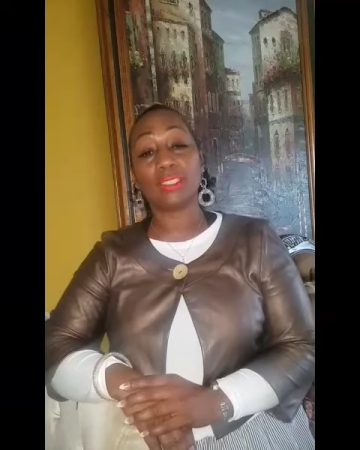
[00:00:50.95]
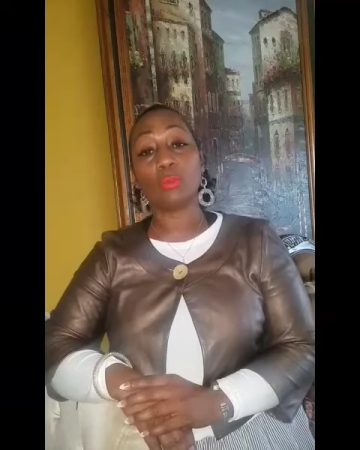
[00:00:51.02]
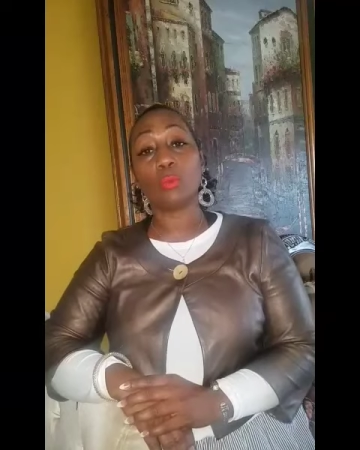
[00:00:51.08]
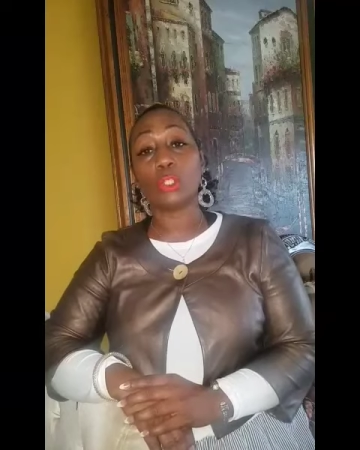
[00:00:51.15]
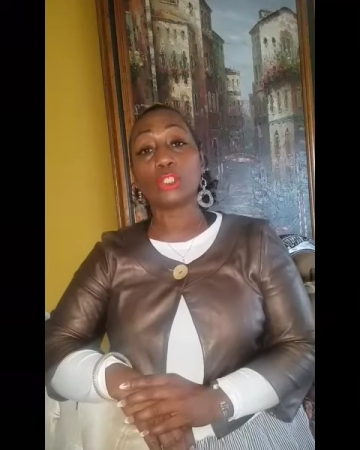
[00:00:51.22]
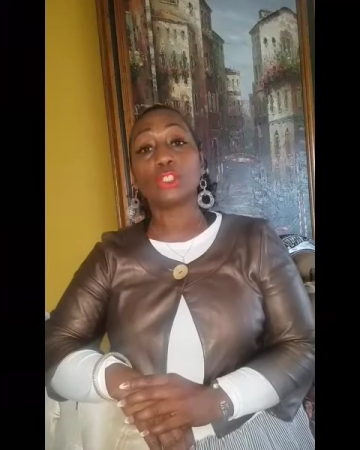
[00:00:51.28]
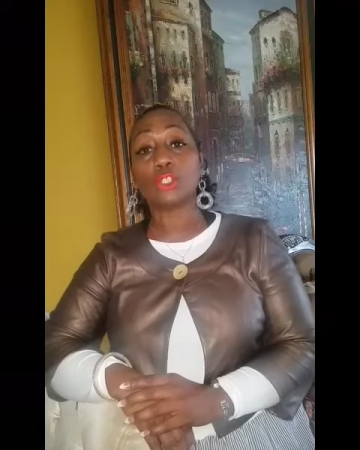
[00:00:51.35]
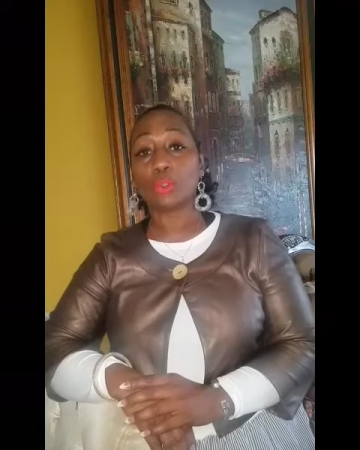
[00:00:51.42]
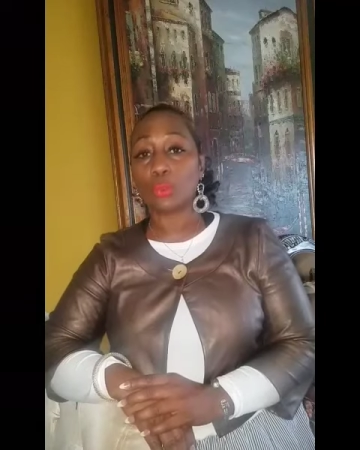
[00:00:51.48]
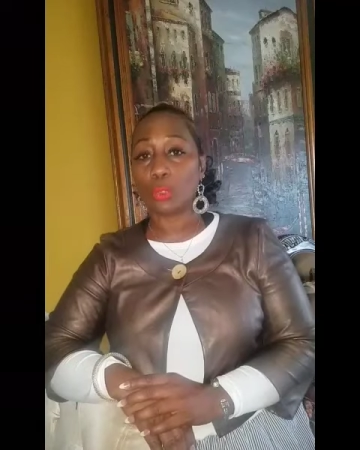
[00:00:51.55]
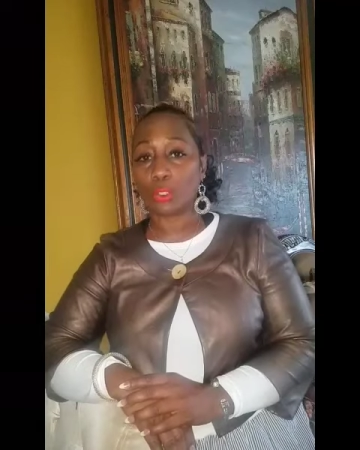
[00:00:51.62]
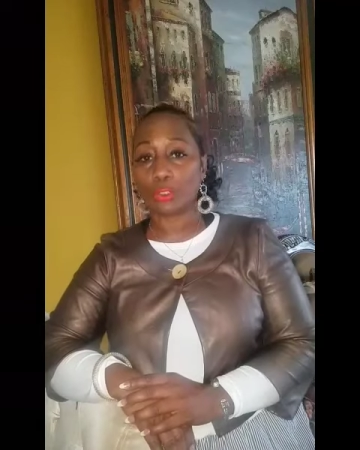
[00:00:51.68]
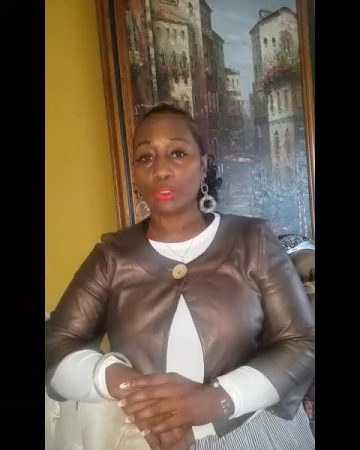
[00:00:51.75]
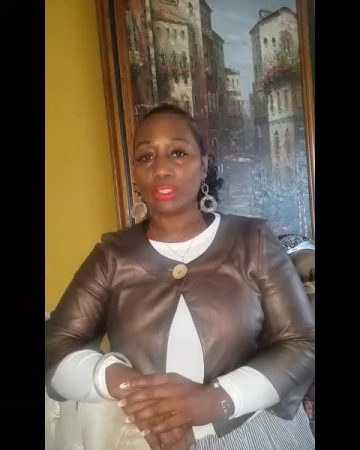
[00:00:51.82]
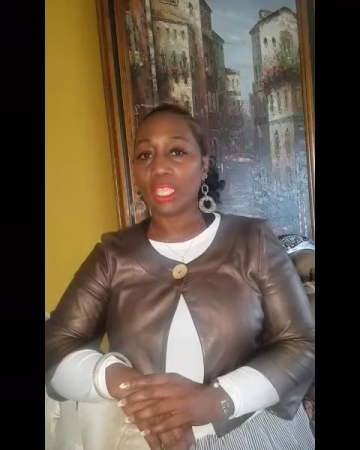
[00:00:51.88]
because he wants
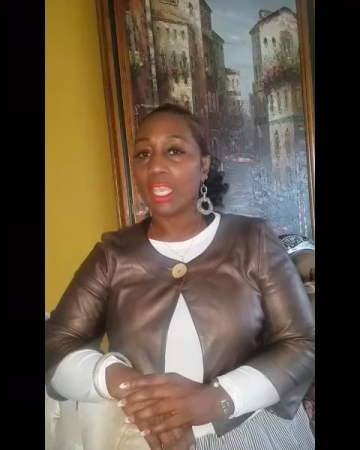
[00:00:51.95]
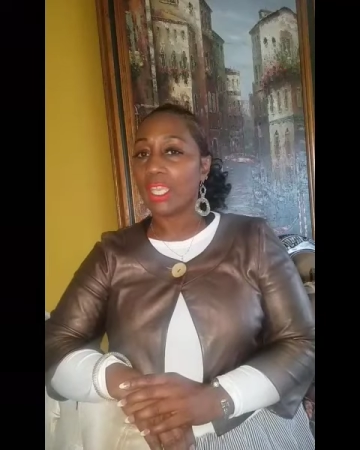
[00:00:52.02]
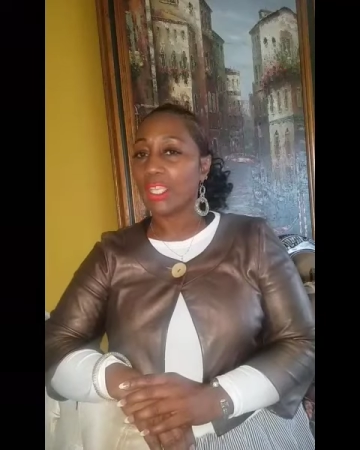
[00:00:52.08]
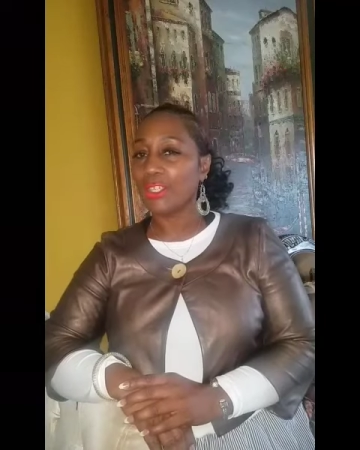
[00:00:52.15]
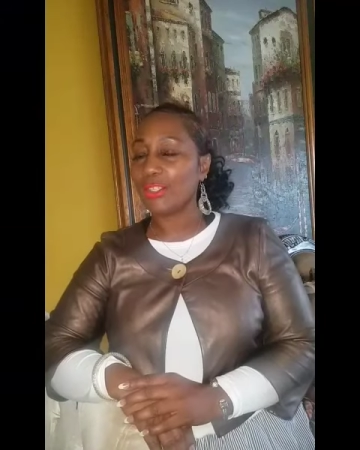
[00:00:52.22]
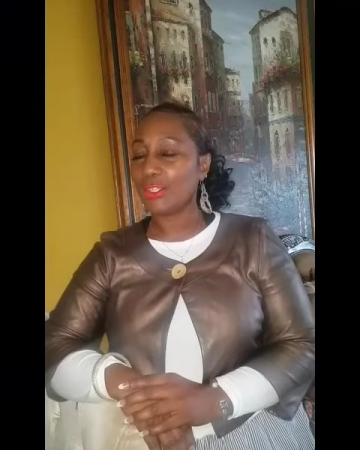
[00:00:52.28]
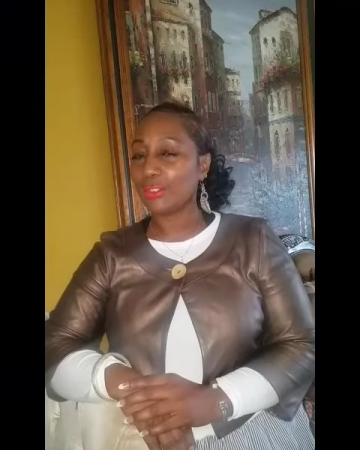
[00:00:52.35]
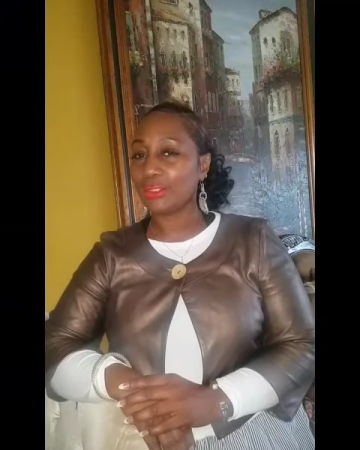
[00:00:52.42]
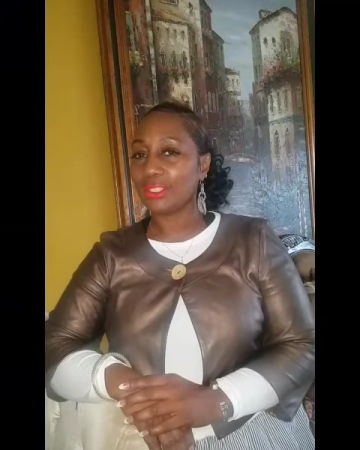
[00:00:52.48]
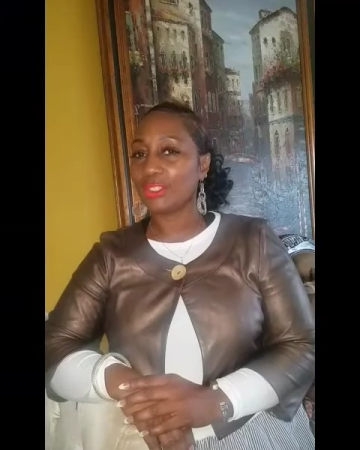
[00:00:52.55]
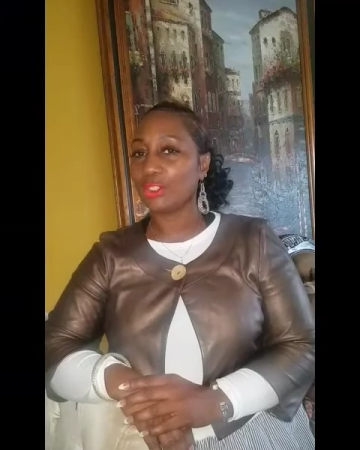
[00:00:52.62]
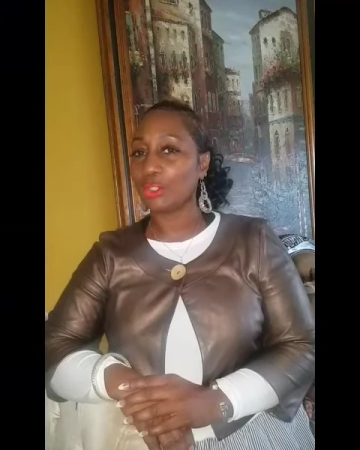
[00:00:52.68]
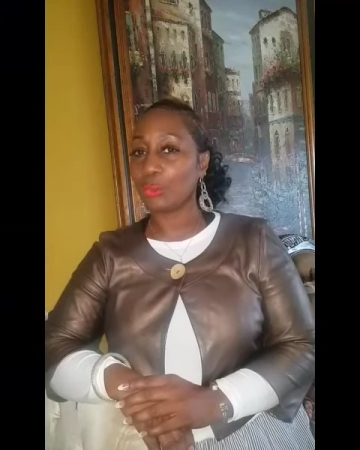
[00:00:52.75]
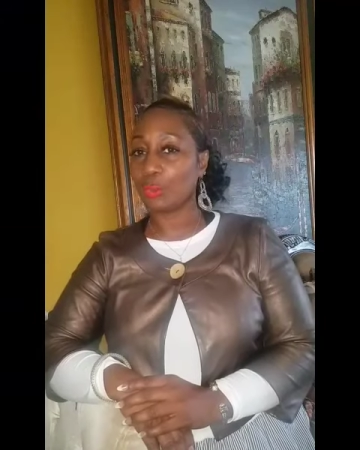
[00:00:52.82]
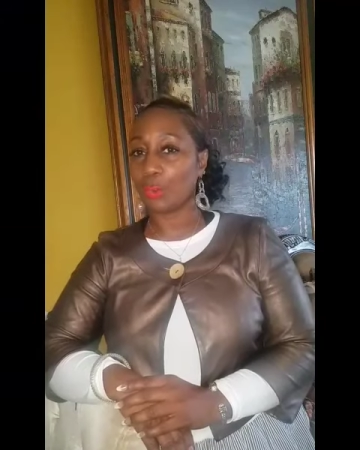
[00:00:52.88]
your words. He
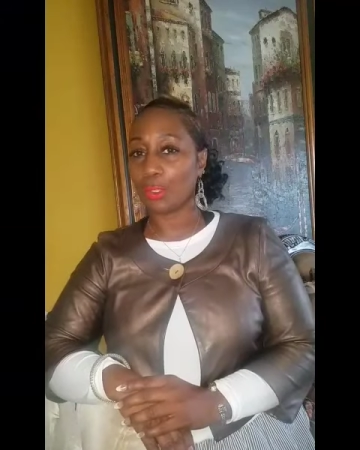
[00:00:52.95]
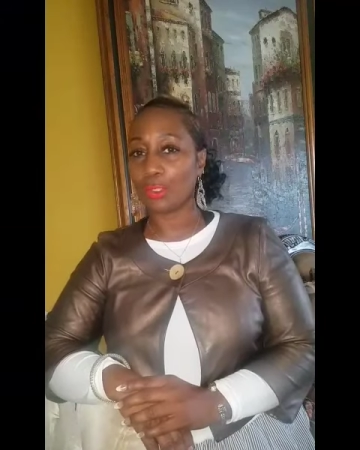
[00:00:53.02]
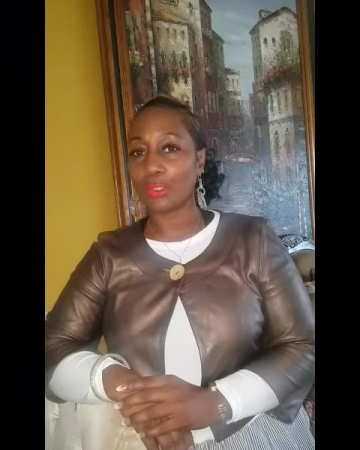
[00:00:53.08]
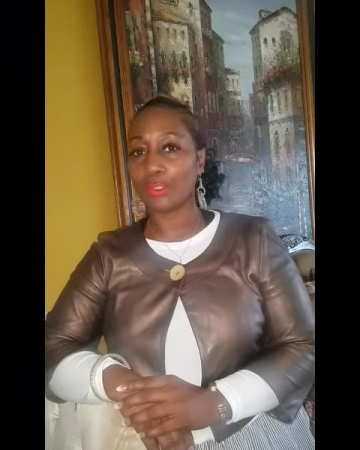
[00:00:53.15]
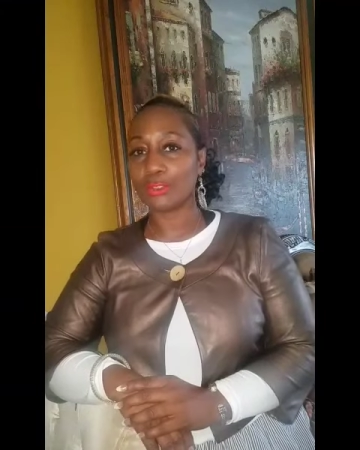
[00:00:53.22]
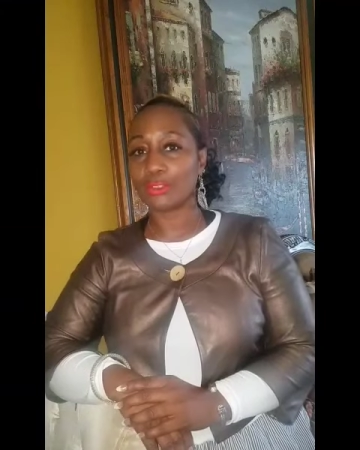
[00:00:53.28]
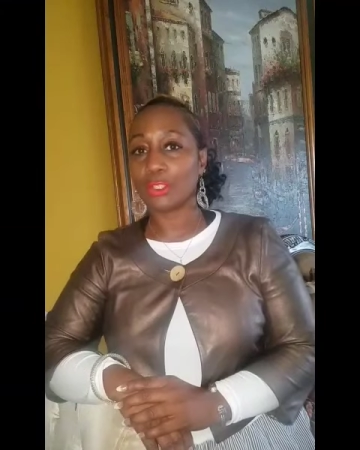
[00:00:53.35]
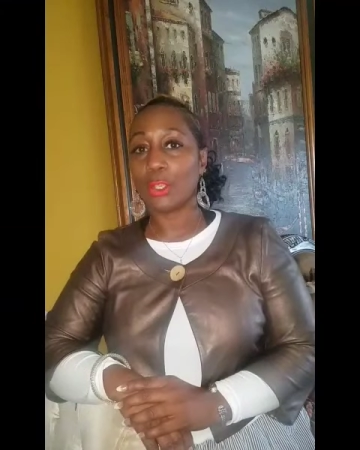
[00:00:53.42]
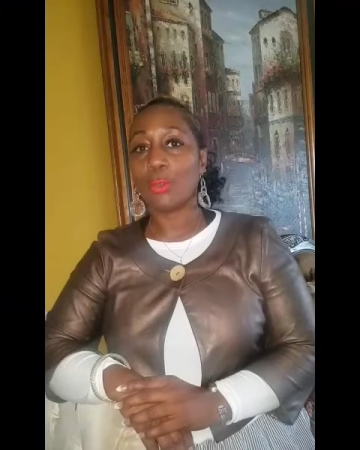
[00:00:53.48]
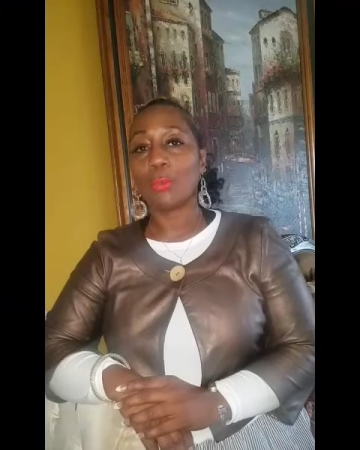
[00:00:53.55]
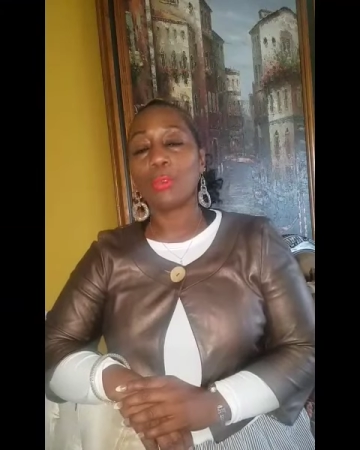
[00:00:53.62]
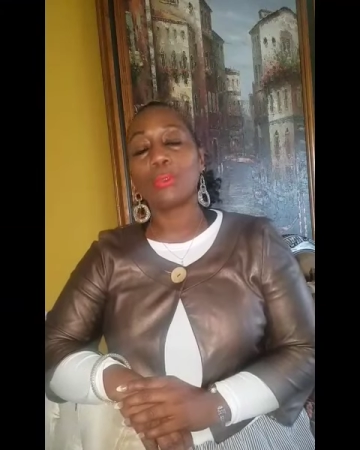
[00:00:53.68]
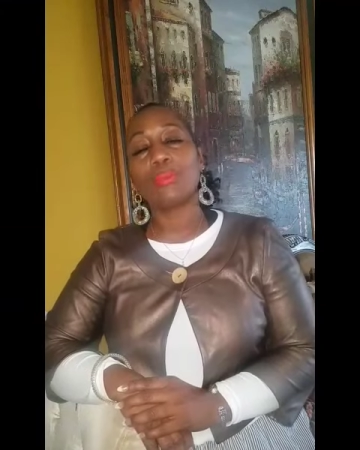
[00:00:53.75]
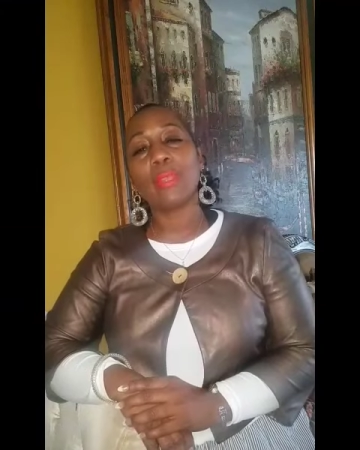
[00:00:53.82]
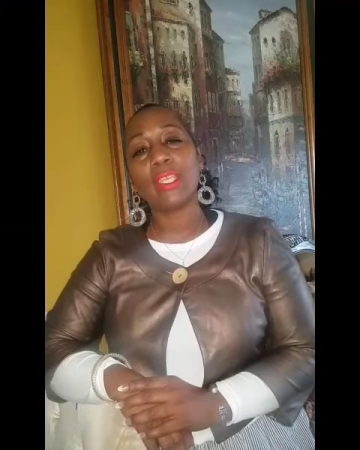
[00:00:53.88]
knows that your words